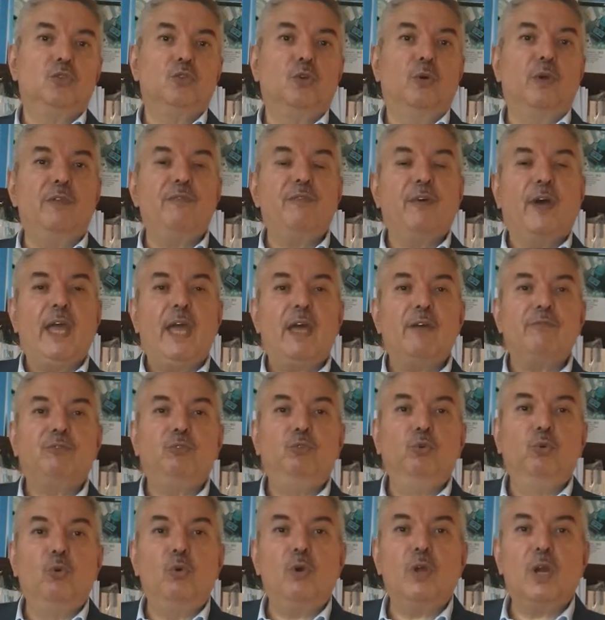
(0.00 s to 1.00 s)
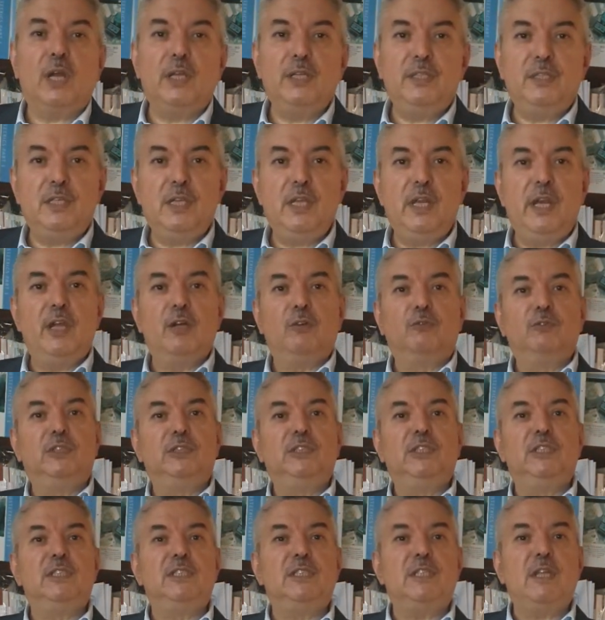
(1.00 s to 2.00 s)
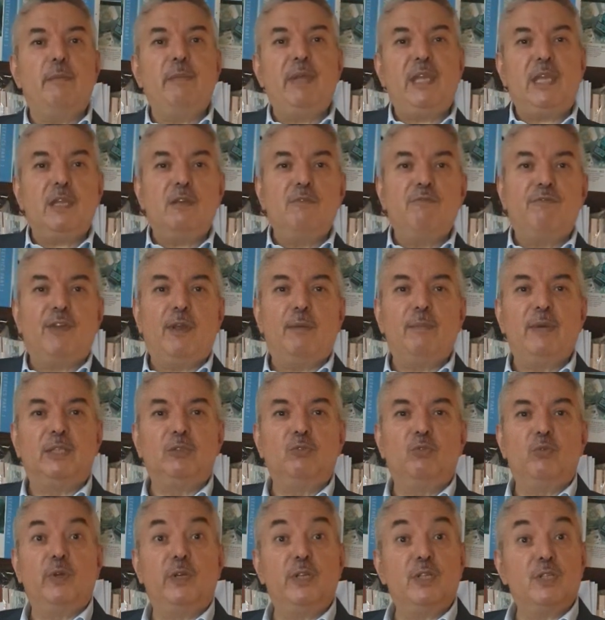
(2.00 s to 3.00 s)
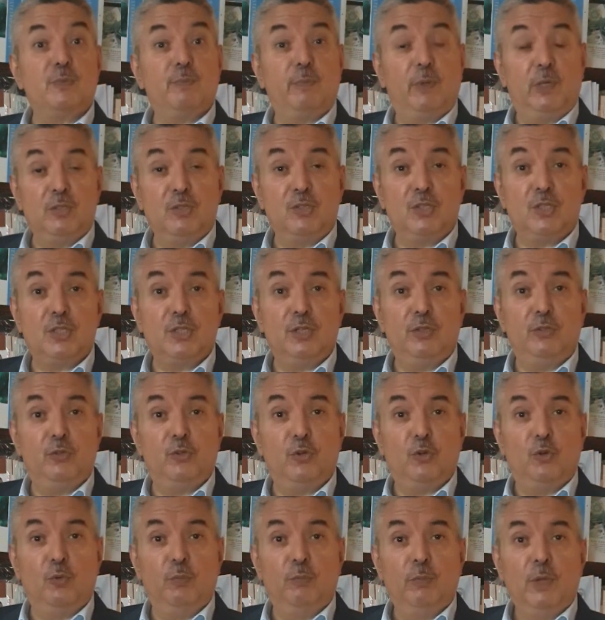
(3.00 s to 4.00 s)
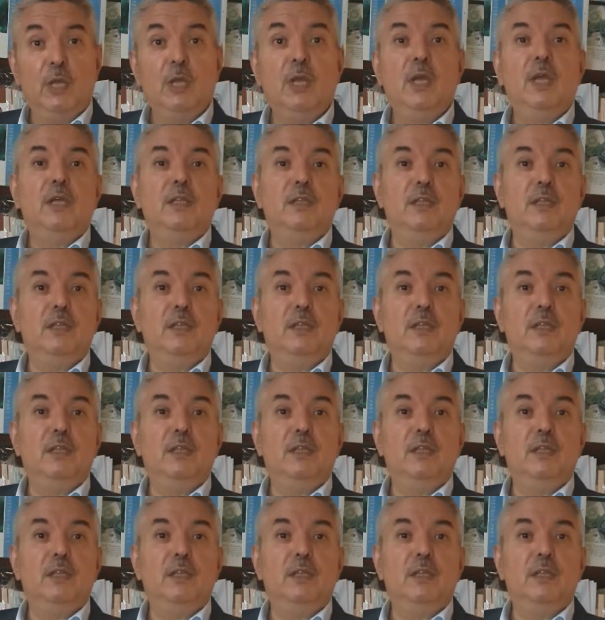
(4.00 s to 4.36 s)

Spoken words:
So if I have two criteria of the systemic inflammatory response syndrome,